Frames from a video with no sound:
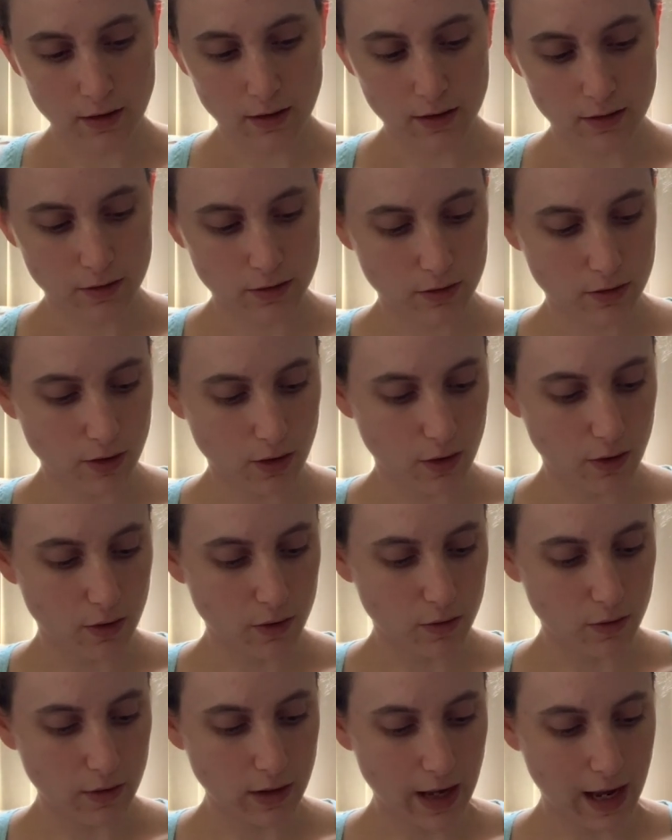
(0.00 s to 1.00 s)

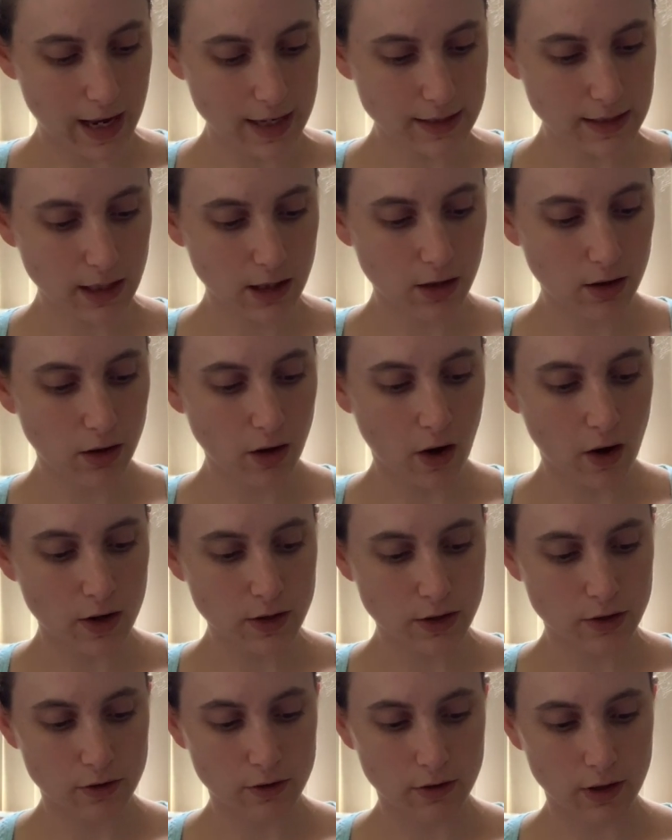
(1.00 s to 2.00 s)
So it has a
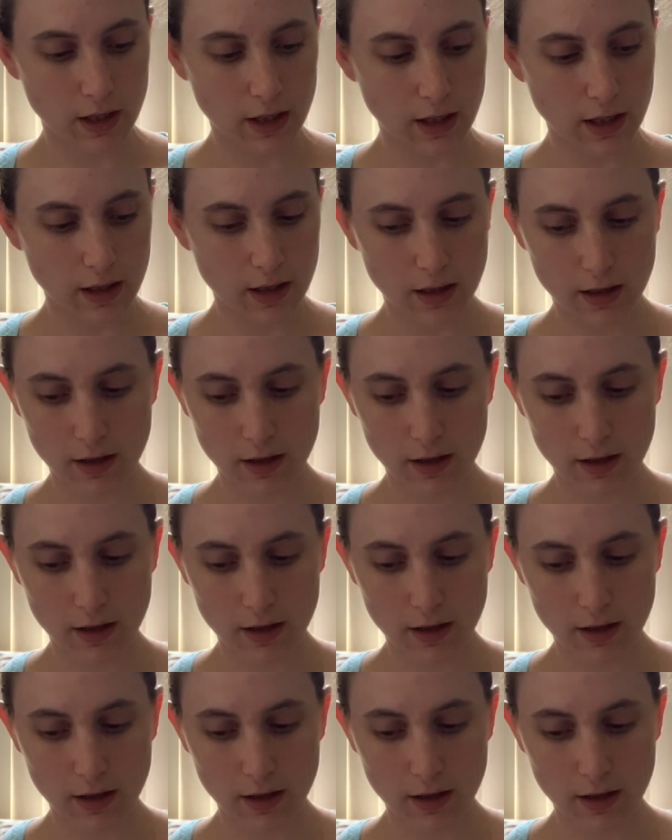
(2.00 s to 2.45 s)
glossary